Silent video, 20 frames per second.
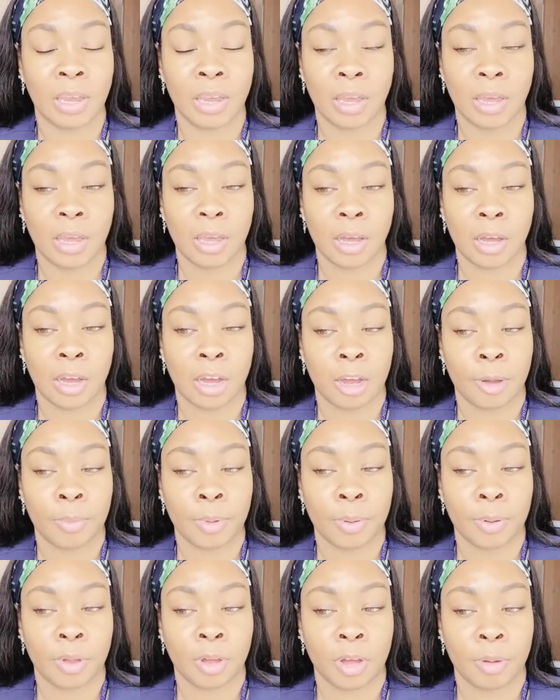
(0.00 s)
um,
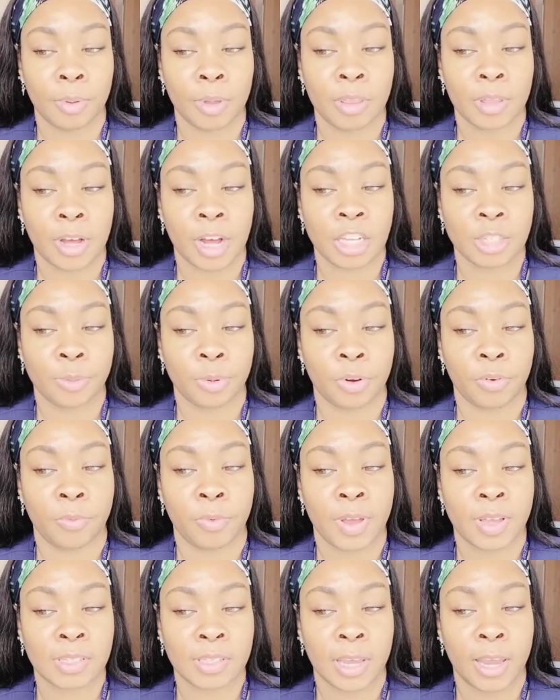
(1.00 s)
uh, in the hospital
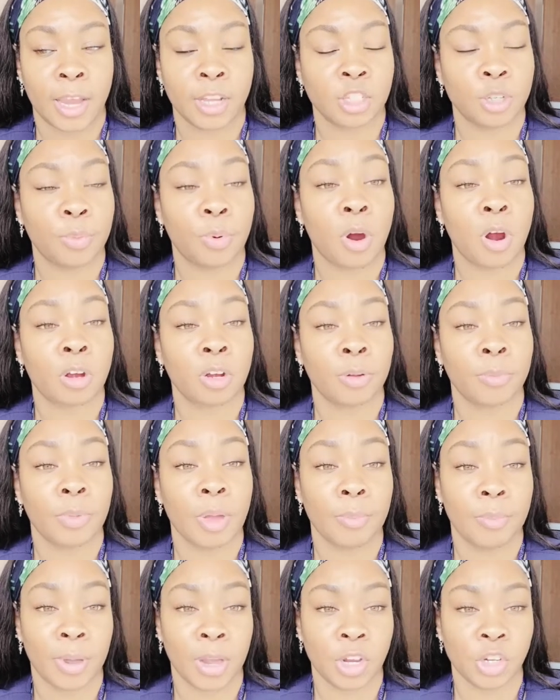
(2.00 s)
as an antepartum
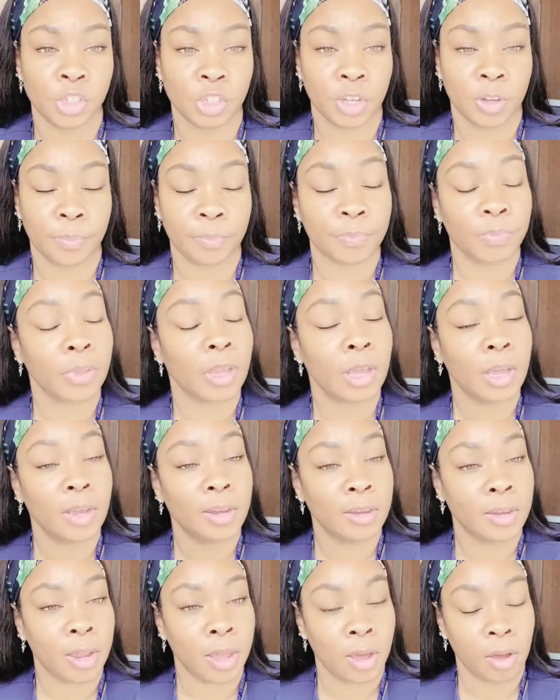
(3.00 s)
patient.
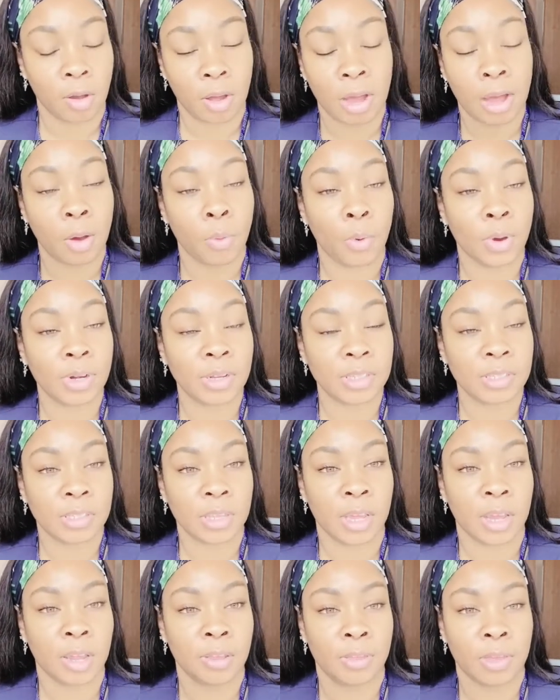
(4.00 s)
Now, I want to
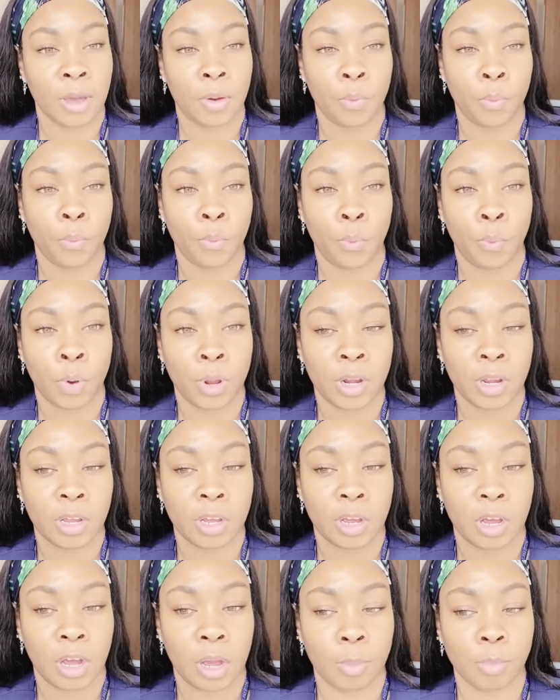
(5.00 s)
say that when it
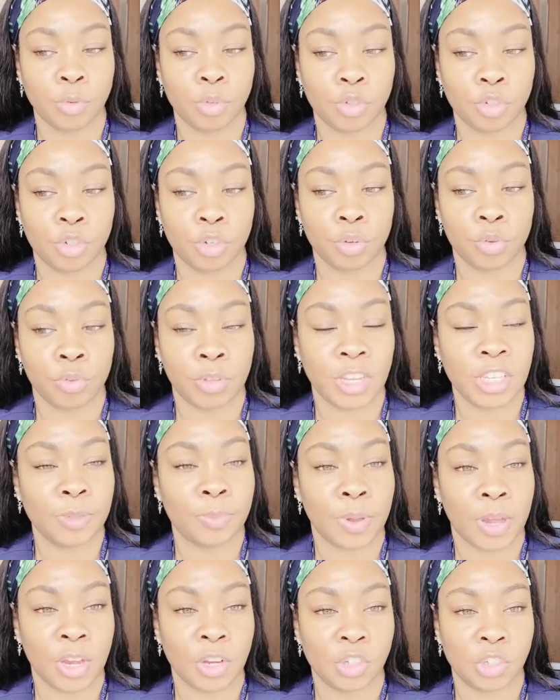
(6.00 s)
comes to these
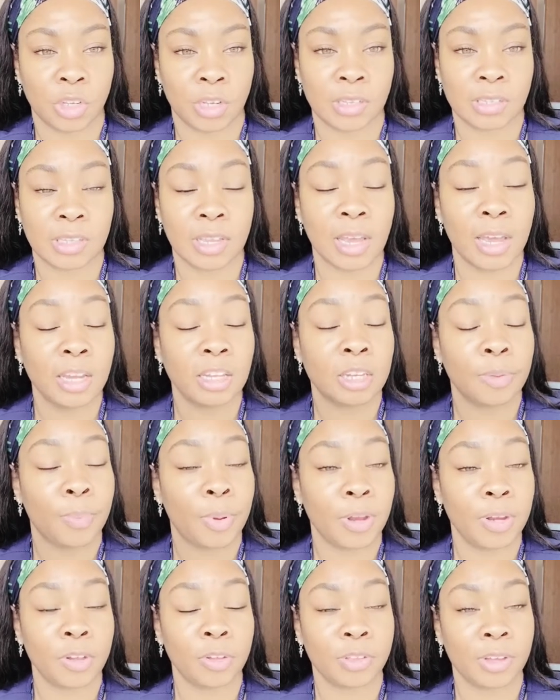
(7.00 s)
patients,
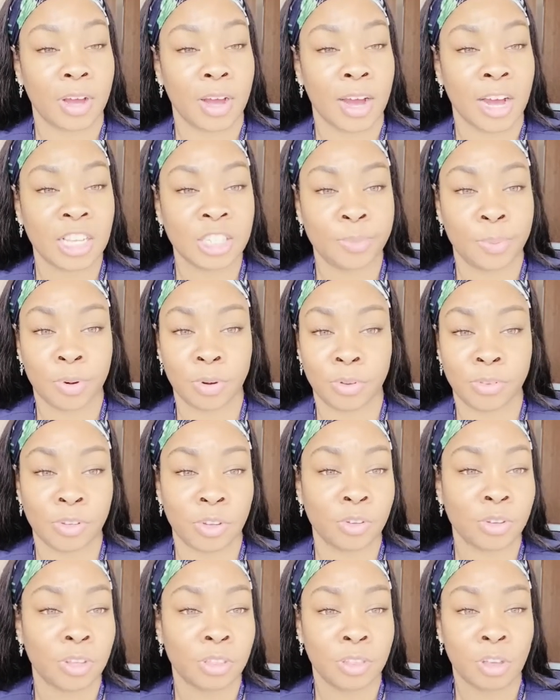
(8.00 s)
depending on the
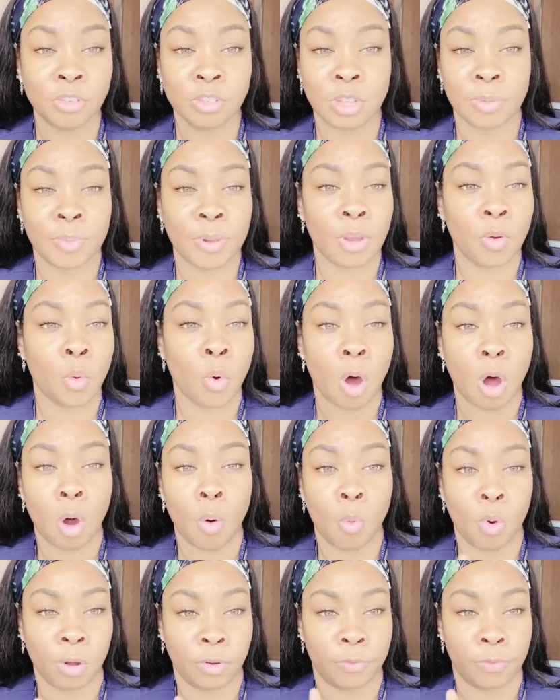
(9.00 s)
hospital, those could be wall
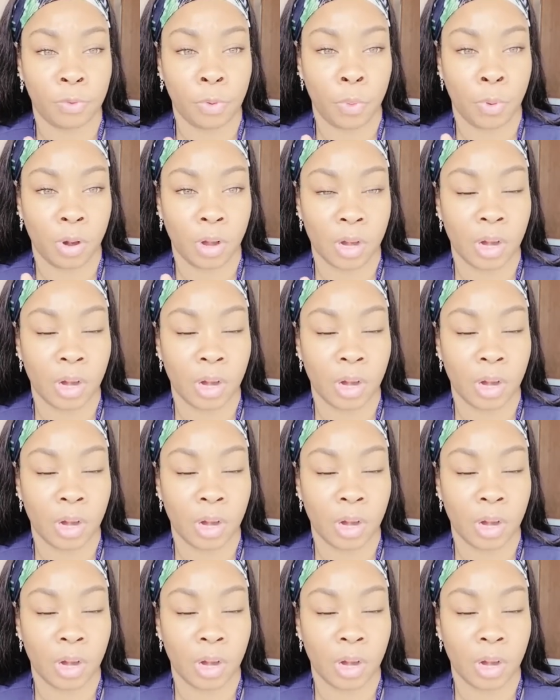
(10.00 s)
one floor.